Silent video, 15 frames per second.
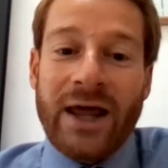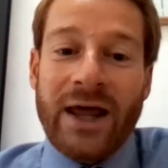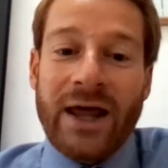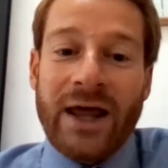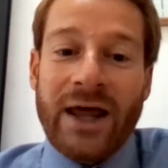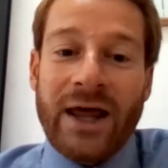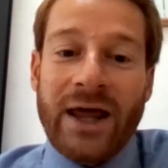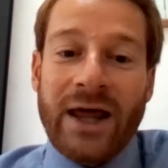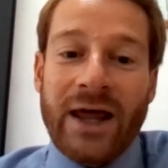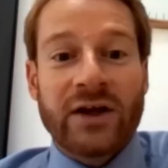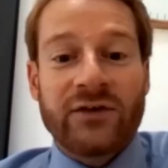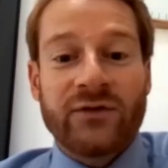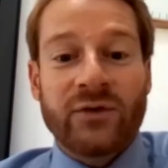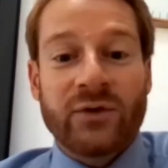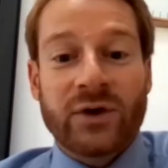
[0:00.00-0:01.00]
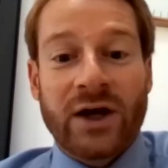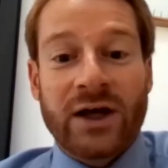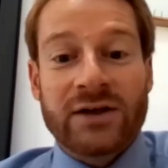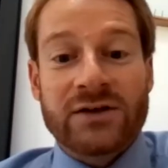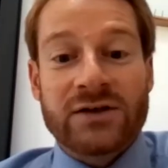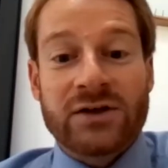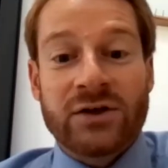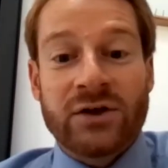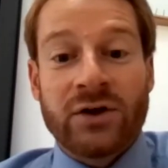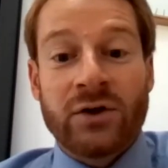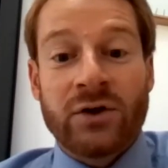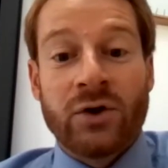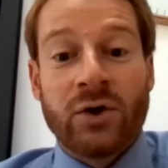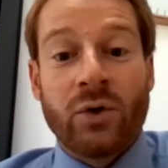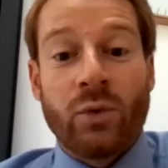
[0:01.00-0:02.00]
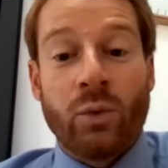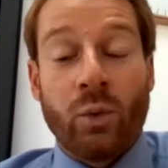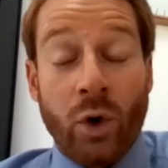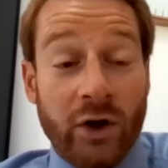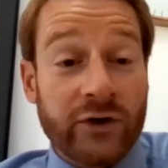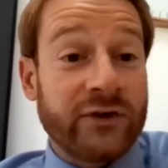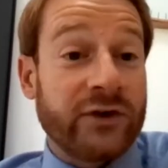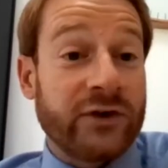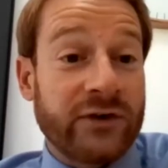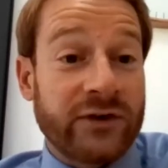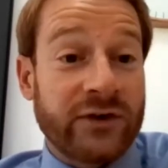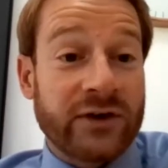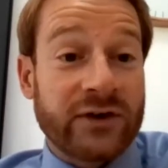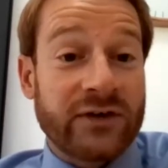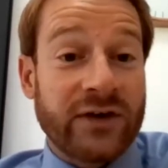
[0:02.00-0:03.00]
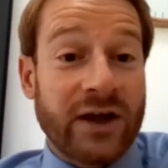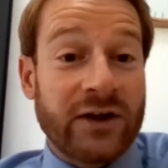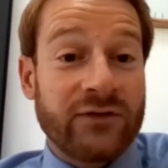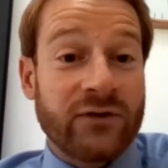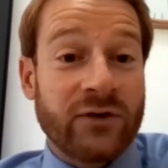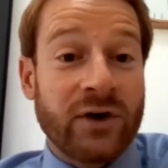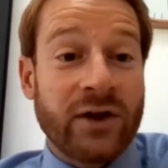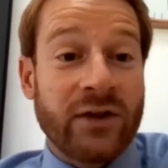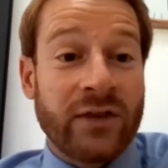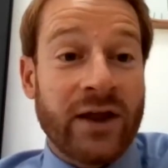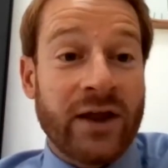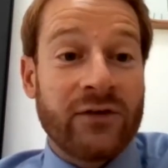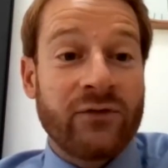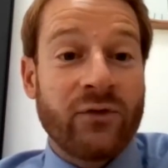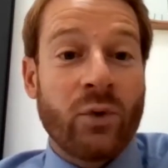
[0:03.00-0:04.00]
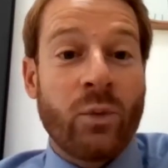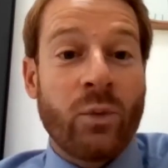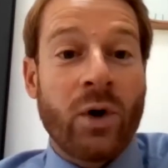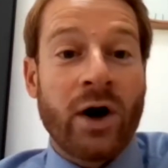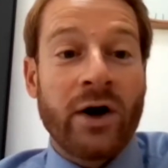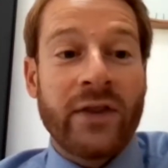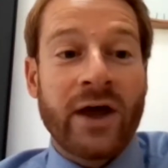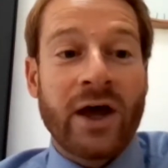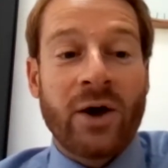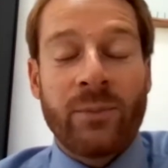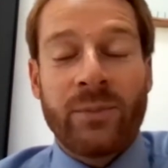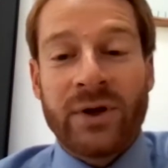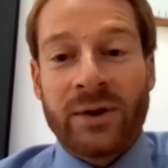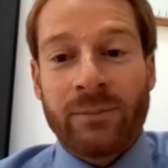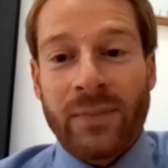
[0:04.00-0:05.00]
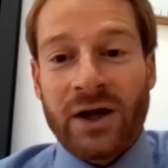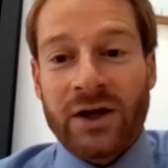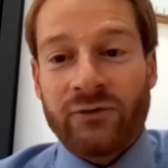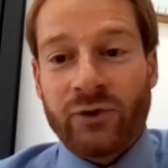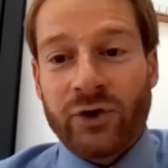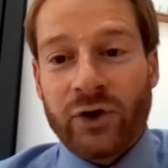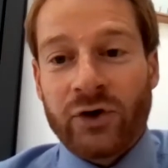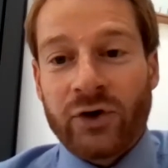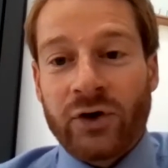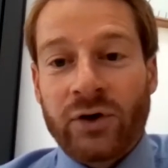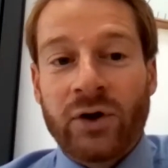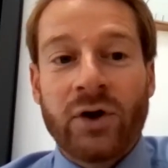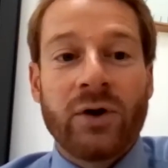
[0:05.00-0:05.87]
why the unsuccessful candidate was unsuccessful and therefore why they are being made redundant.